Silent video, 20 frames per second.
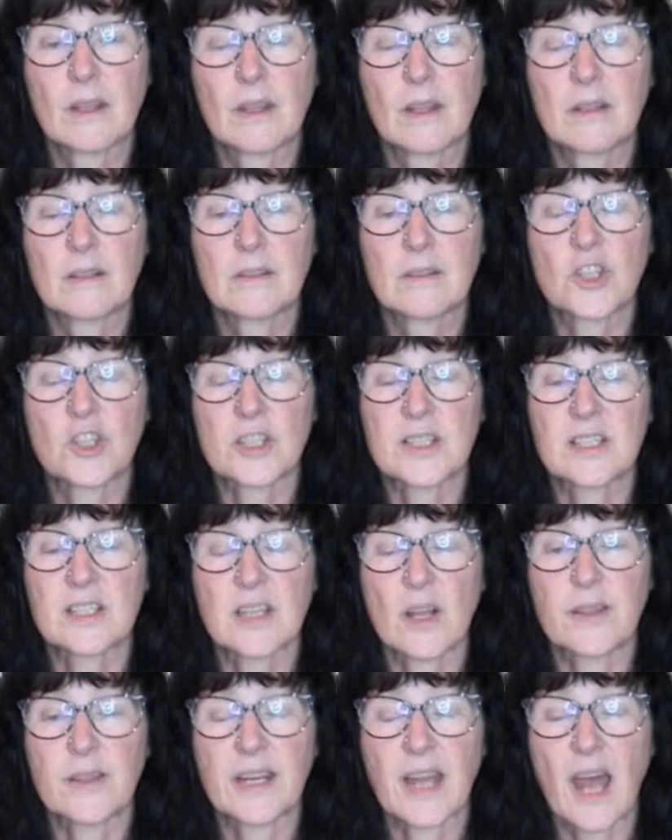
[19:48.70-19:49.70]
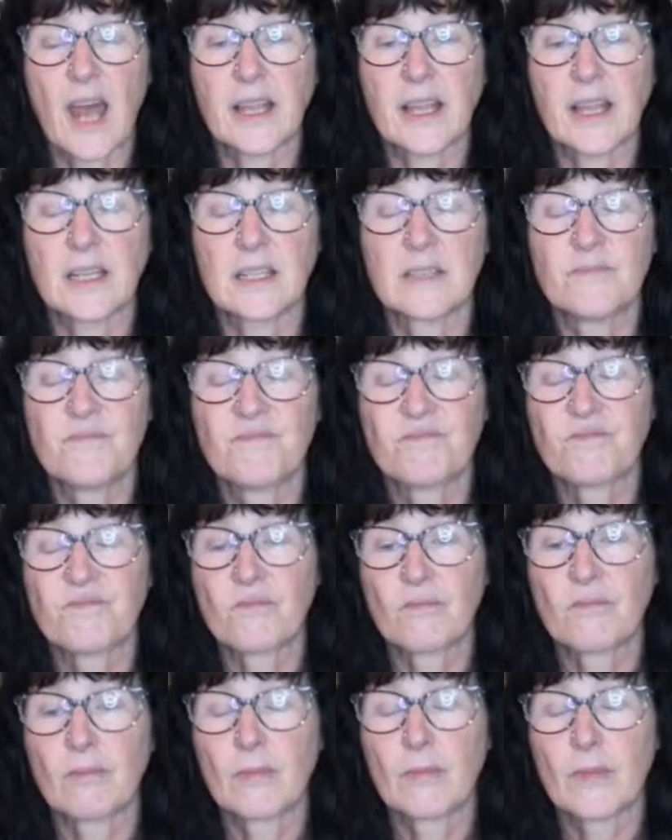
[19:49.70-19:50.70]
just so that I can,
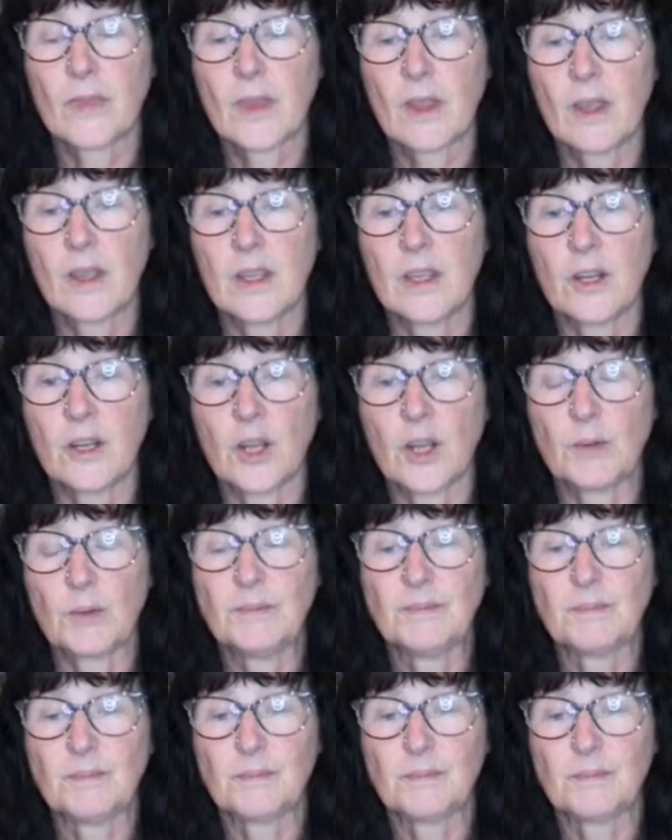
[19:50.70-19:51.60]
you know,